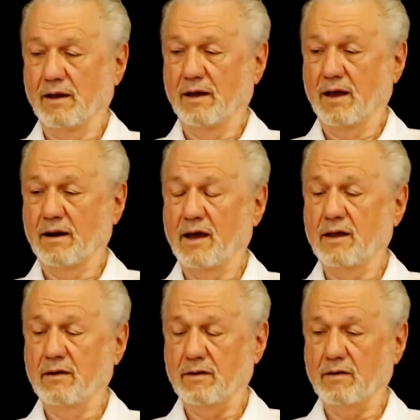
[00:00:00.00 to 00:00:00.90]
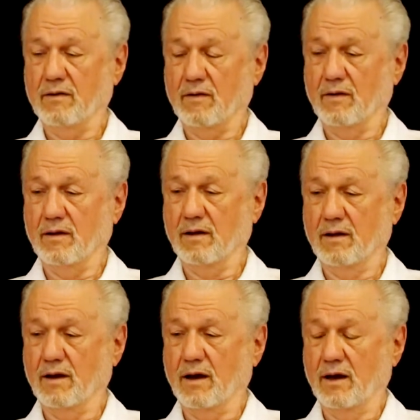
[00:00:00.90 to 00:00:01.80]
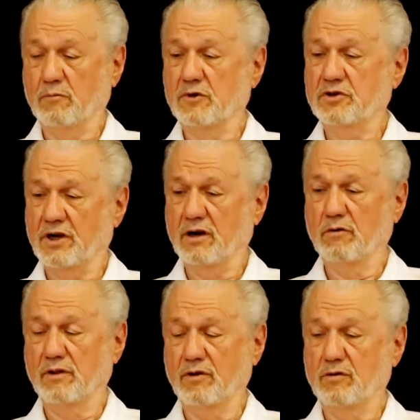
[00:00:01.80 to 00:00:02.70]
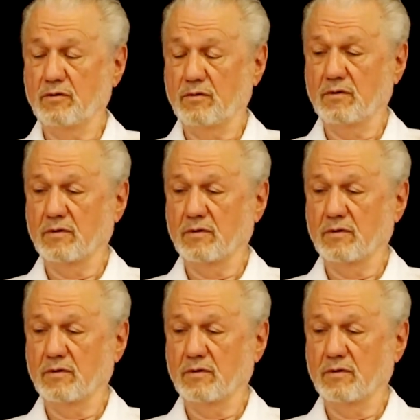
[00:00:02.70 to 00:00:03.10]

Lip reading: And I will share with you,